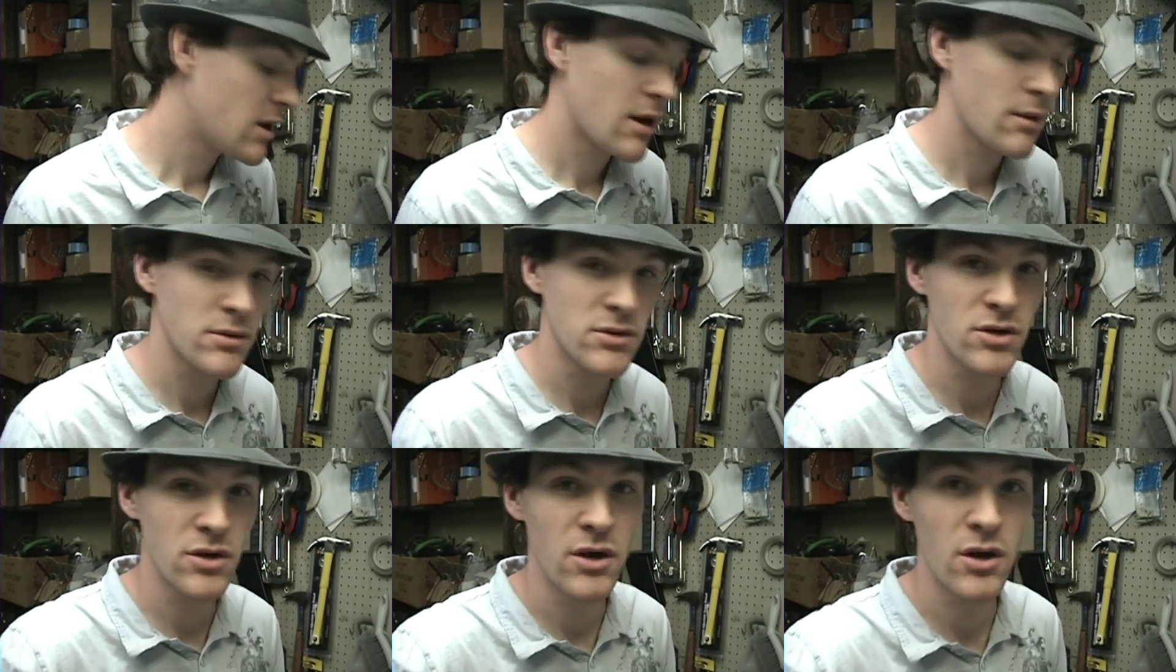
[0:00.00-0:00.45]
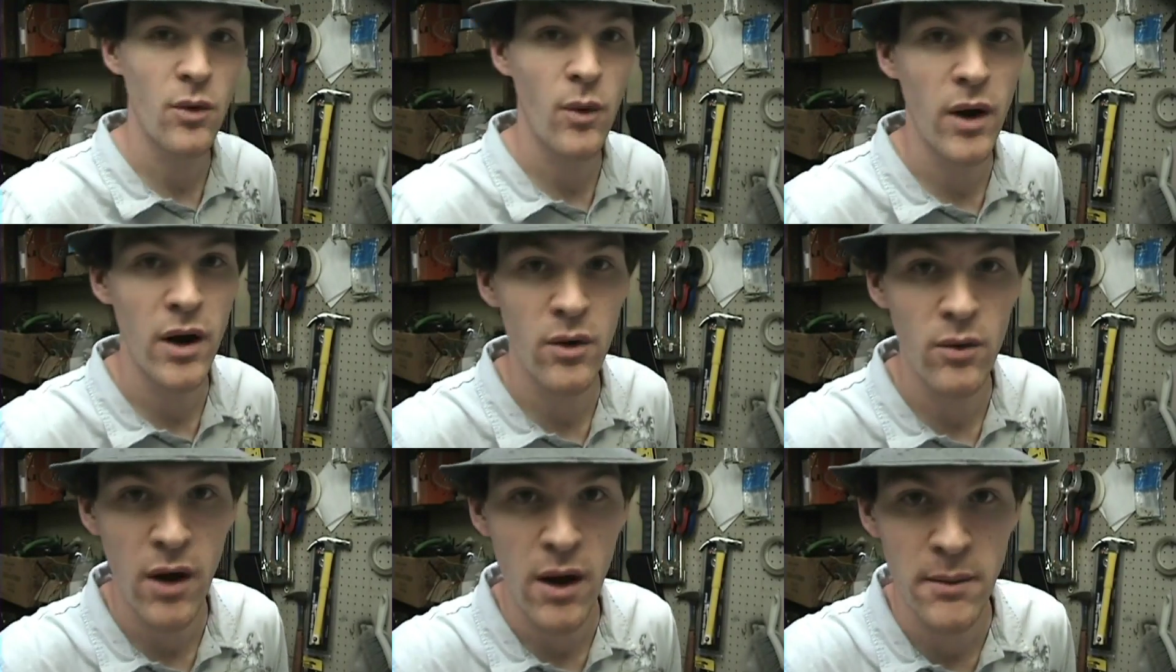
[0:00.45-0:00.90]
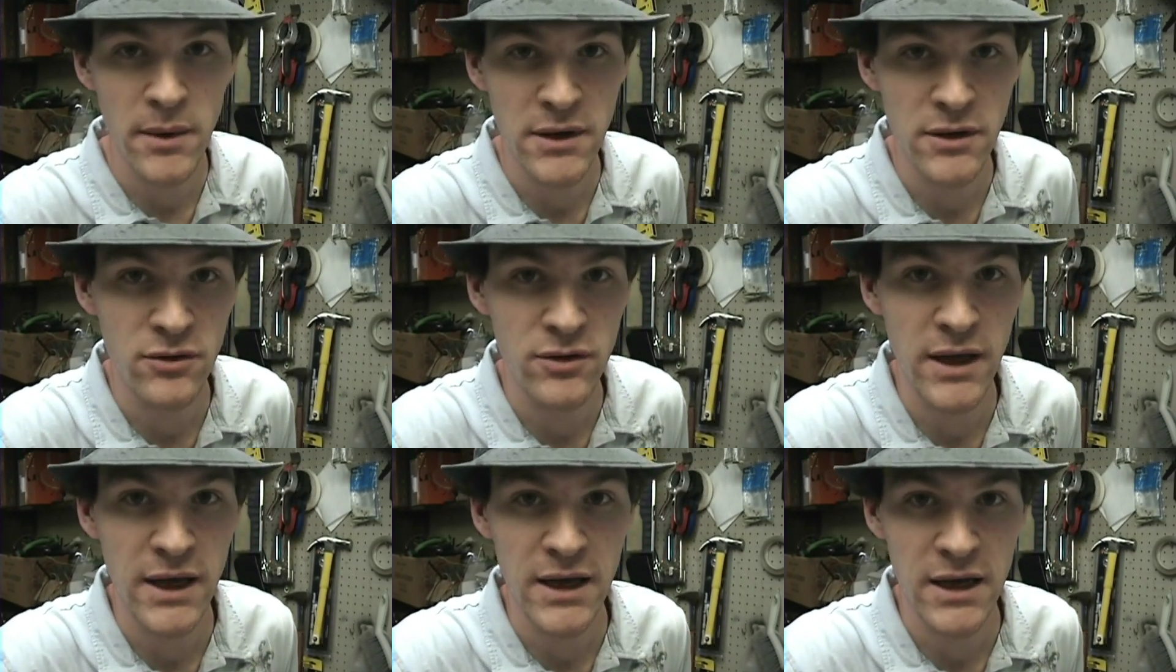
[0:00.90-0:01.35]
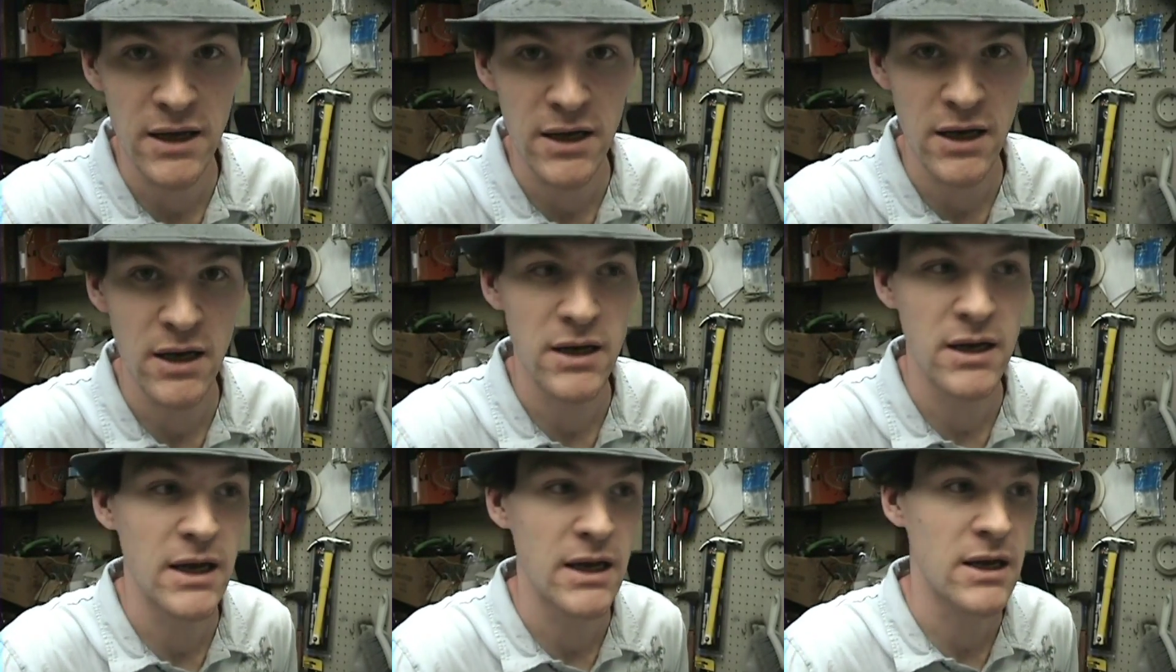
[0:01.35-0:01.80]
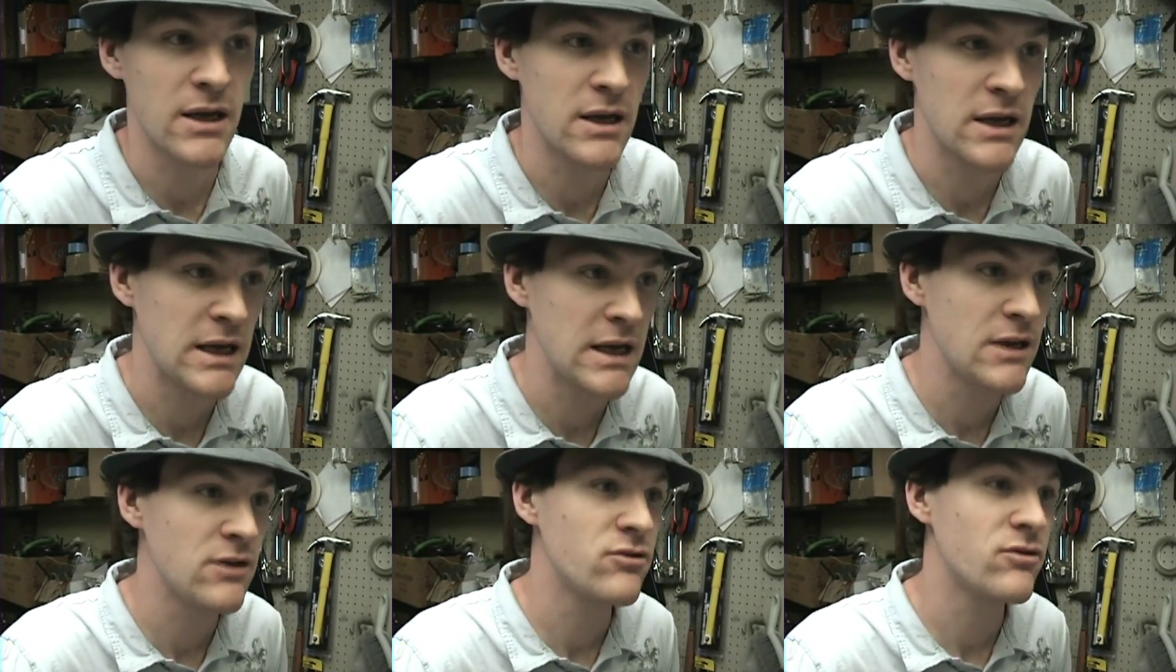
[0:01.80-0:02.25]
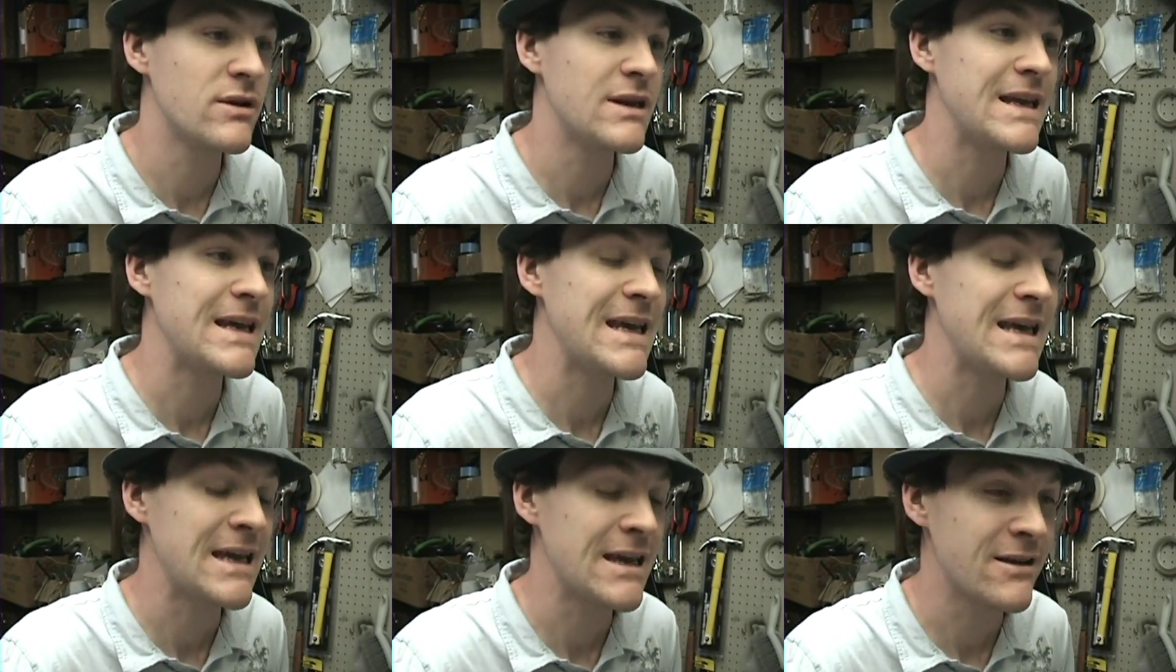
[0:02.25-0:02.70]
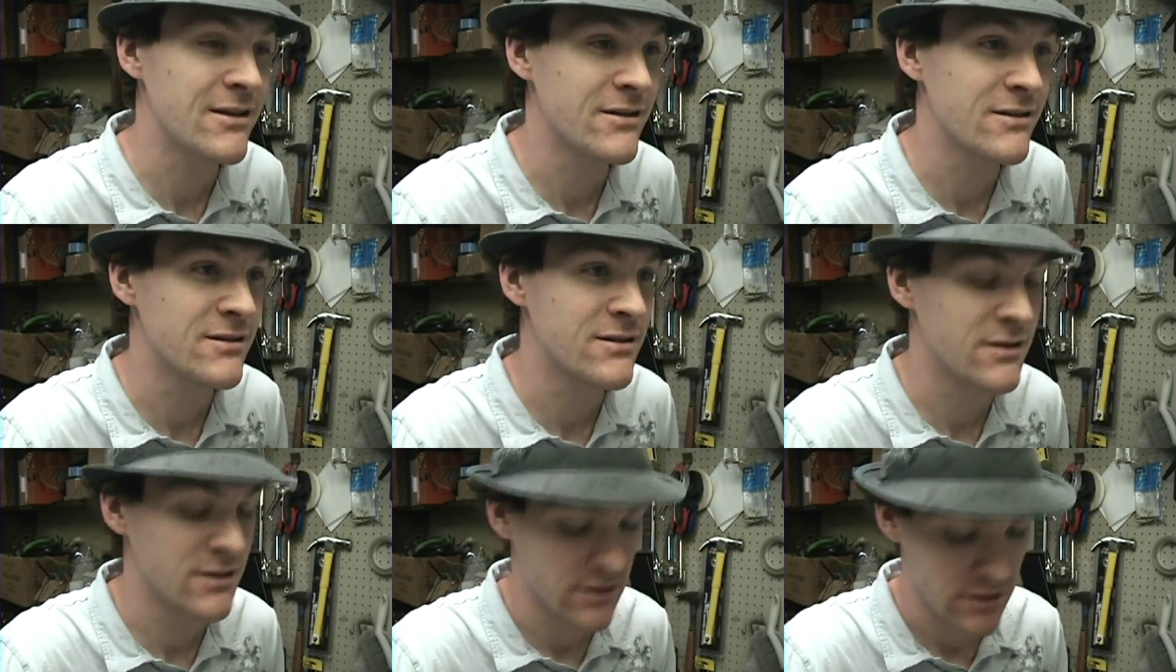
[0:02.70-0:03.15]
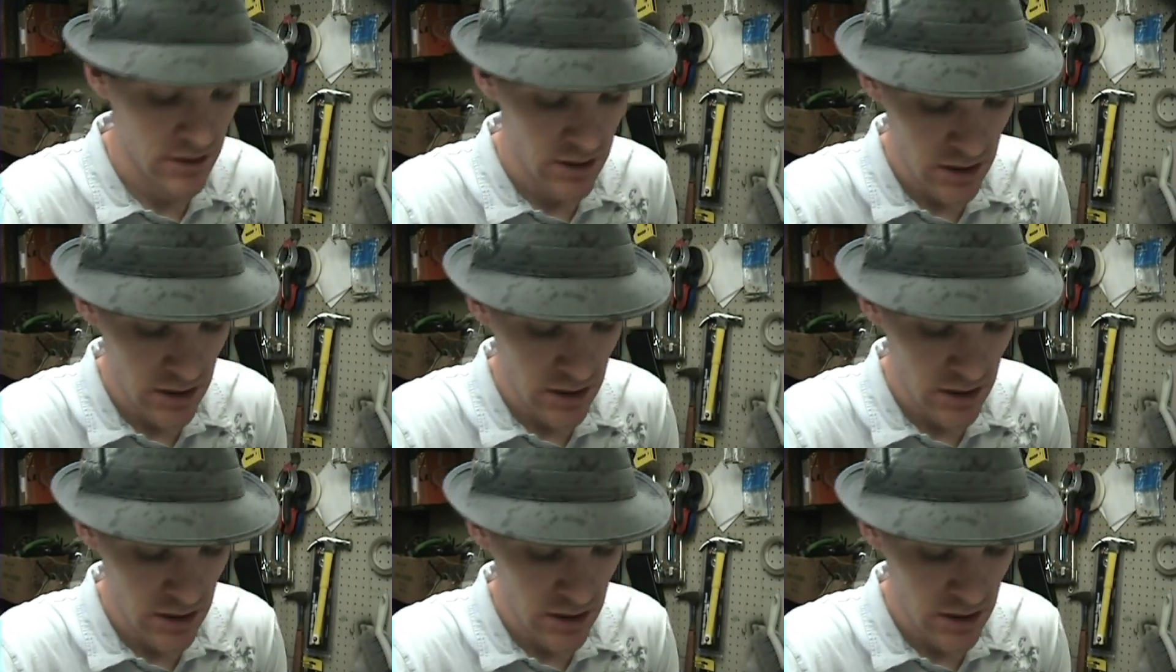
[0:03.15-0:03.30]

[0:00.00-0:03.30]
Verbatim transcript: I'm going to show you what a rhombic dodecahedron is